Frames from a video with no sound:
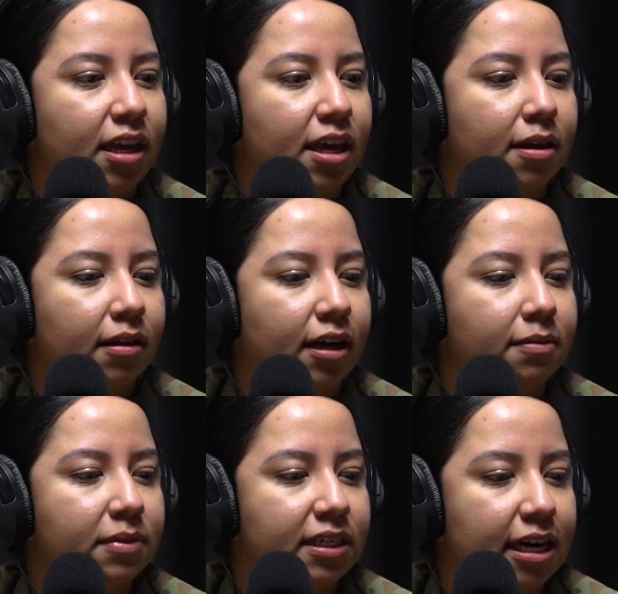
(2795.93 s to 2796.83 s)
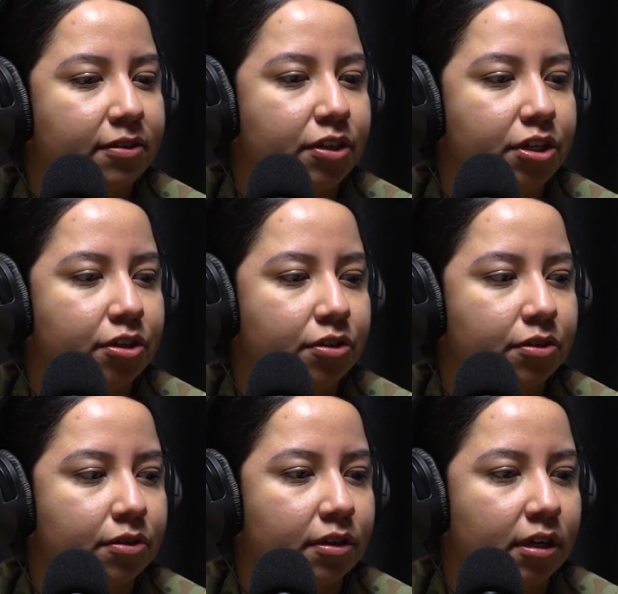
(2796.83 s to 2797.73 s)
it comes down
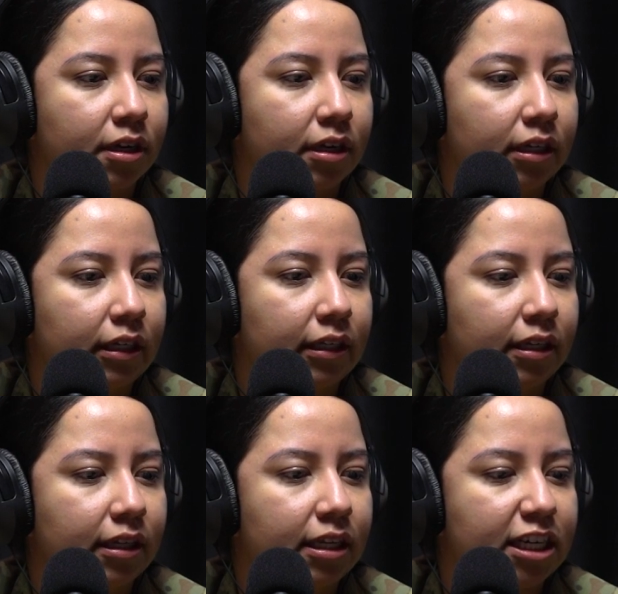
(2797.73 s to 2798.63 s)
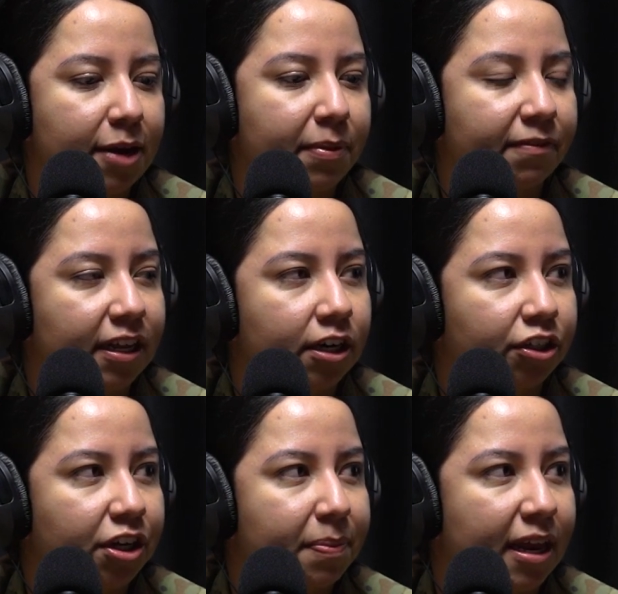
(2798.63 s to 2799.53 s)
to the type of leadership